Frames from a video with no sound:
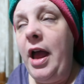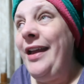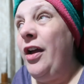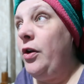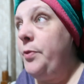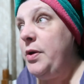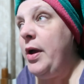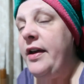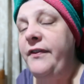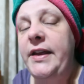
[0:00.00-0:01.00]
I hope you
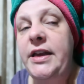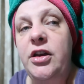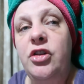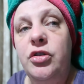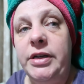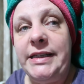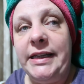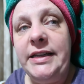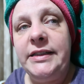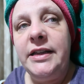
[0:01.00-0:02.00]
have enjoyed
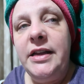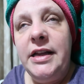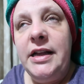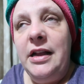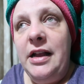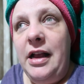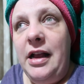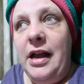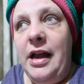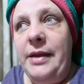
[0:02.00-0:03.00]
it.
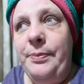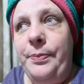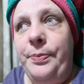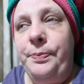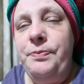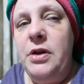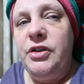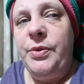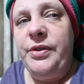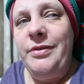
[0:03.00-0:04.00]
I'm not
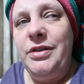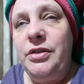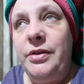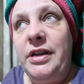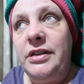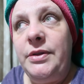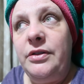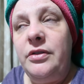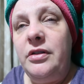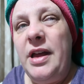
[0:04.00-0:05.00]
sure whether I'm going to do one next
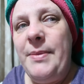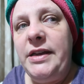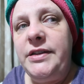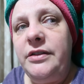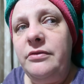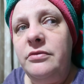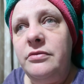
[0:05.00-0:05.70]
week or not. I might do.